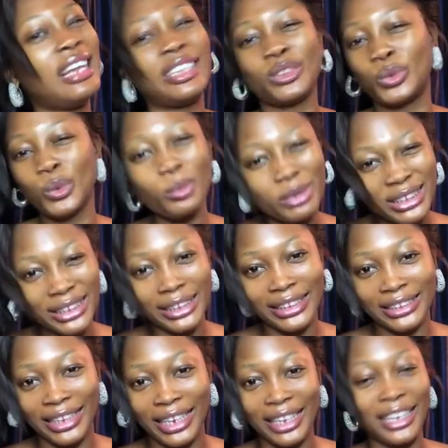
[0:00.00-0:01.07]
like 2 months
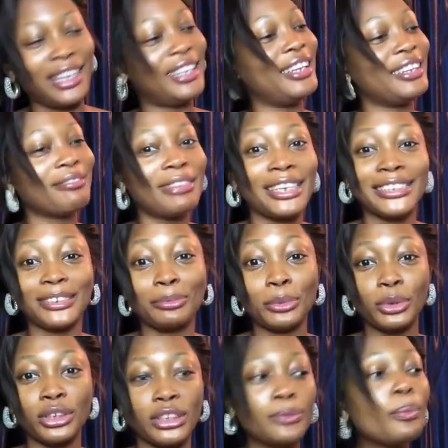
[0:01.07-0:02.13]
later, that's the
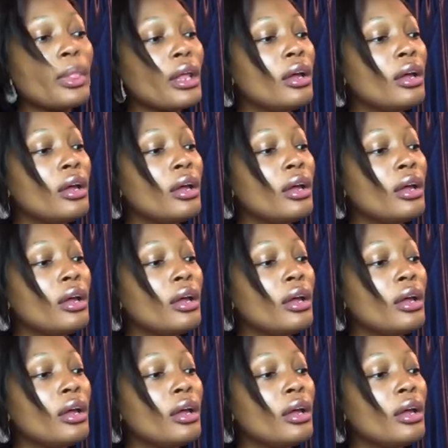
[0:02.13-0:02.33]
worry.